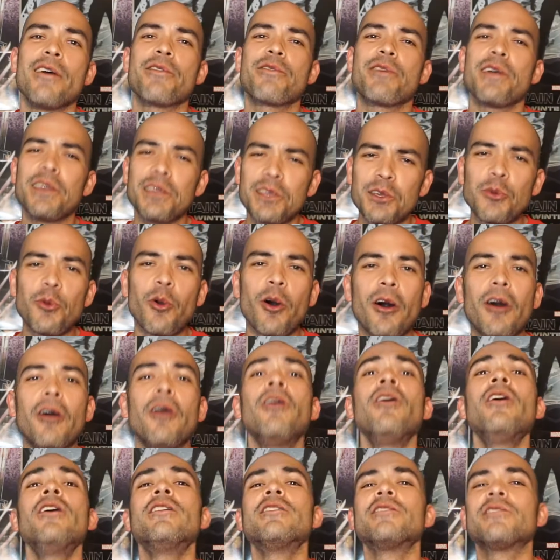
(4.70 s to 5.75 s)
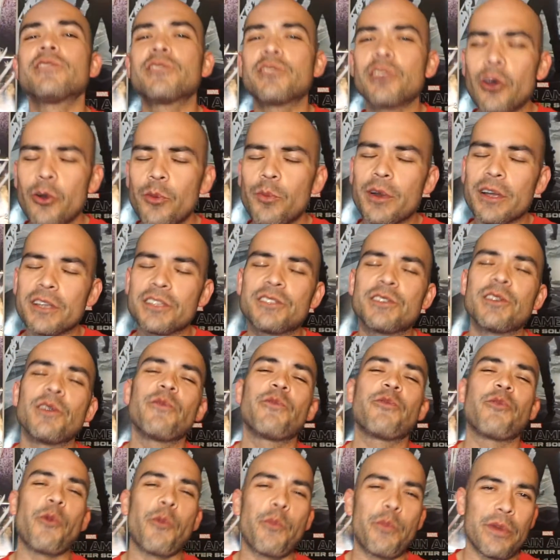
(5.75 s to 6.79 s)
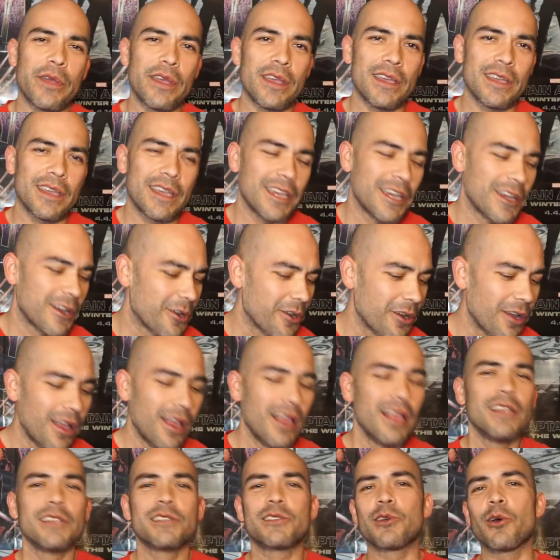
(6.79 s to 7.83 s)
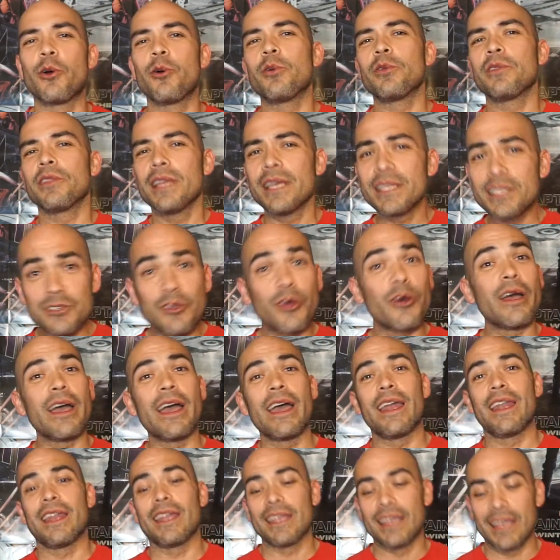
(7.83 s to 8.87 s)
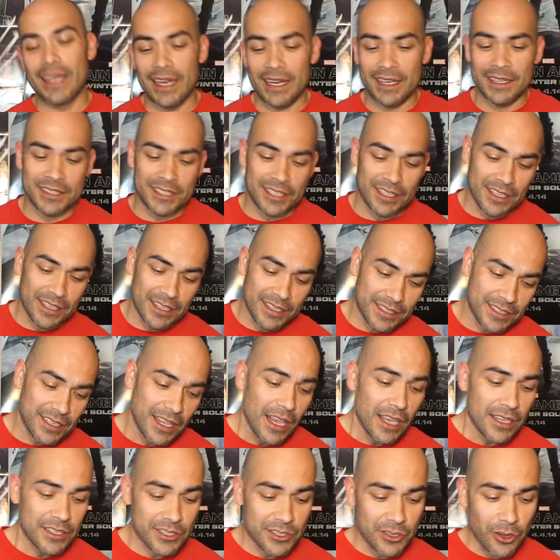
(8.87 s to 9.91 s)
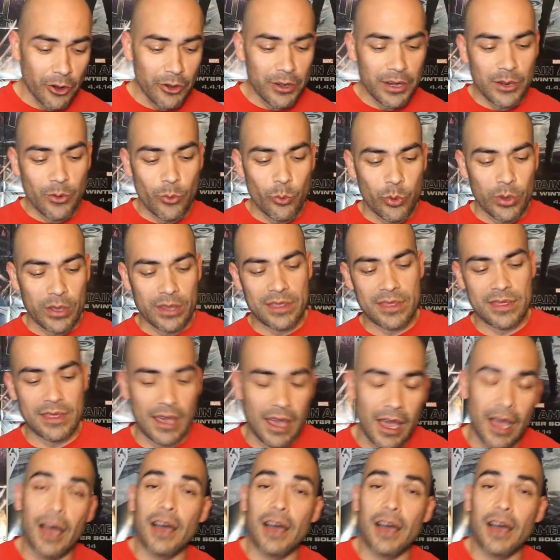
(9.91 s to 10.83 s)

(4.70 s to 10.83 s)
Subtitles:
Thank you all so much for being here. So let's go ahead and get into this, starting with